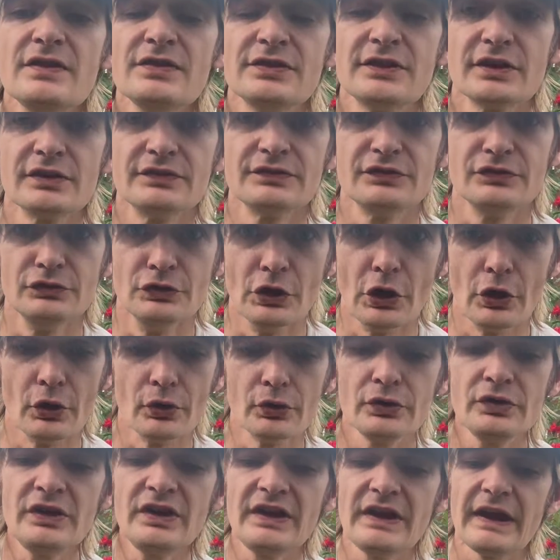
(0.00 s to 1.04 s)
the
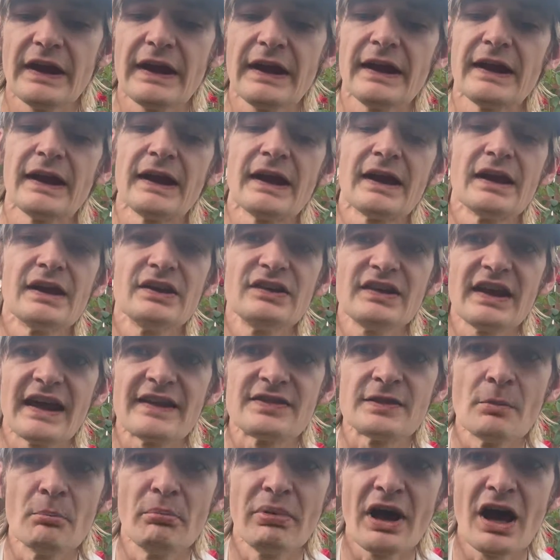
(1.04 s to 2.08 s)
node, and at
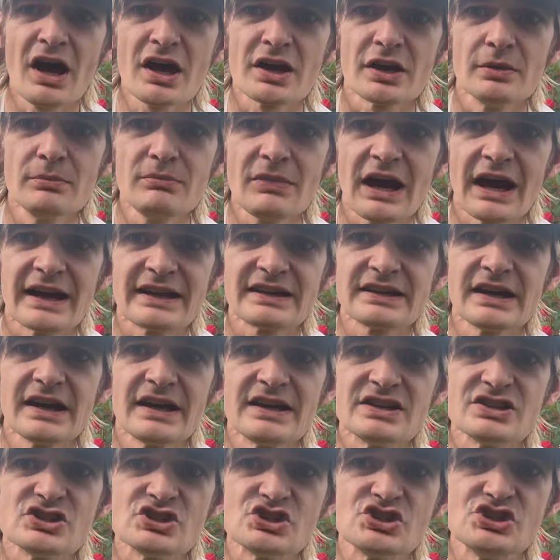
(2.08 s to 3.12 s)
the bottom, I
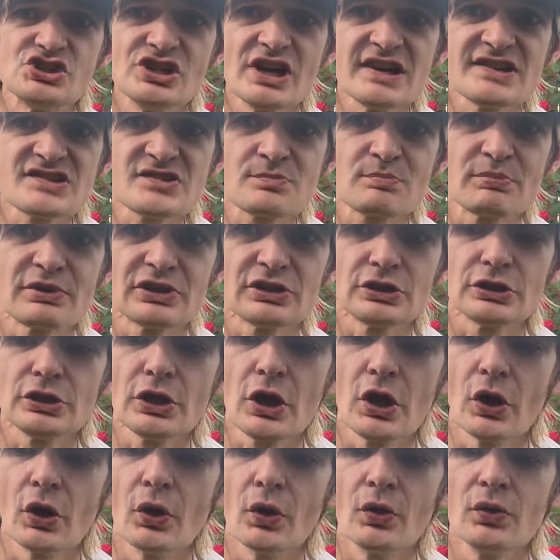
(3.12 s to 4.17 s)
cut just
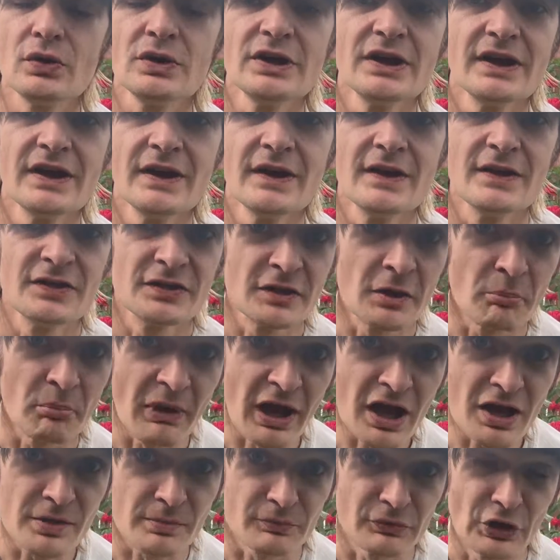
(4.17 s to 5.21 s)
below the
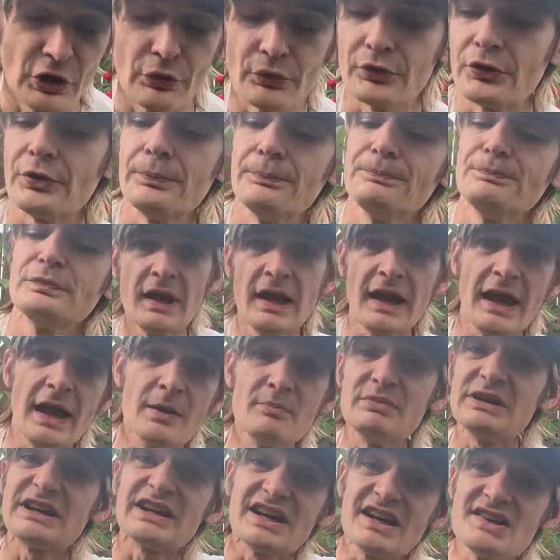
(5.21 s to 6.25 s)
bottom node. And
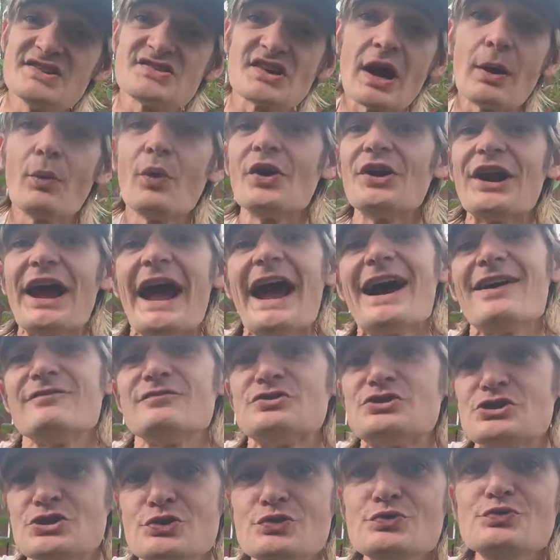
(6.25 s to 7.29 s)
because I want to have
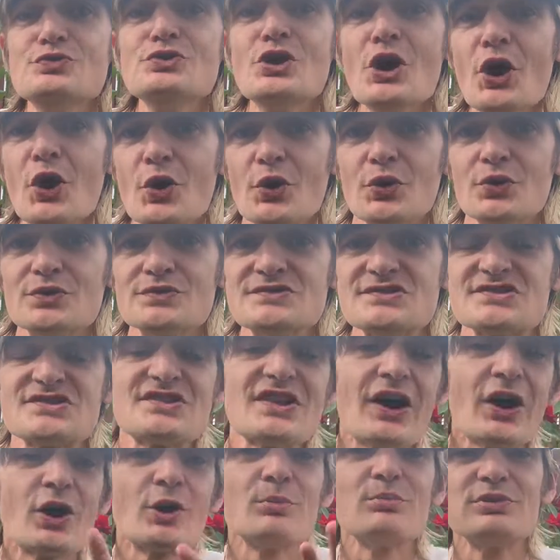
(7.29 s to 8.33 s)
2 nodes
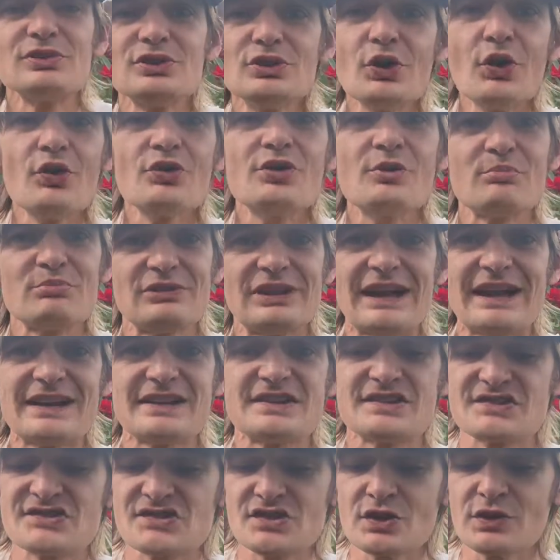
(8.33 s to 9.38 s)
that are below the
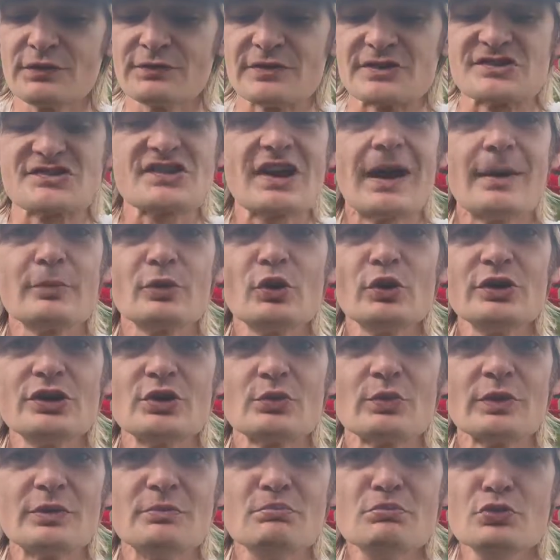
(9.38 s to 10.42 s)
planting surface, I'm going to
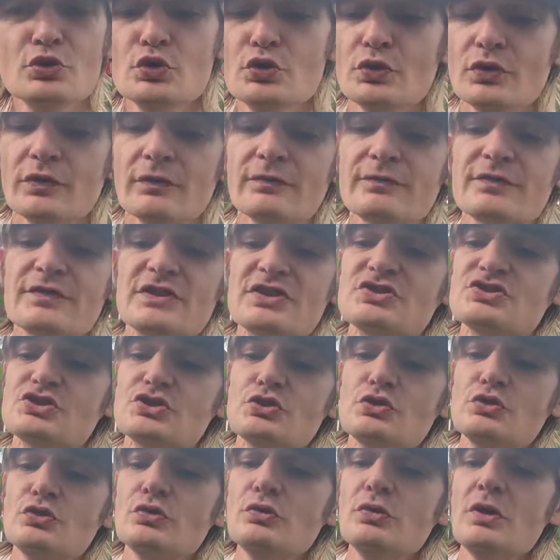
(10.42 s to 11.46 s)
remove the
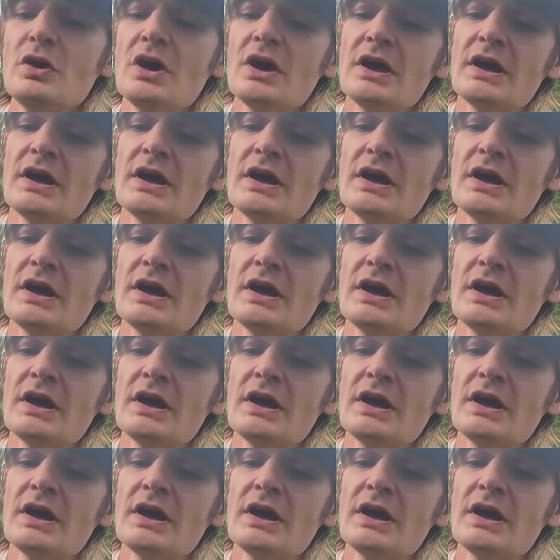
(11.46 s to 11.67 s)
2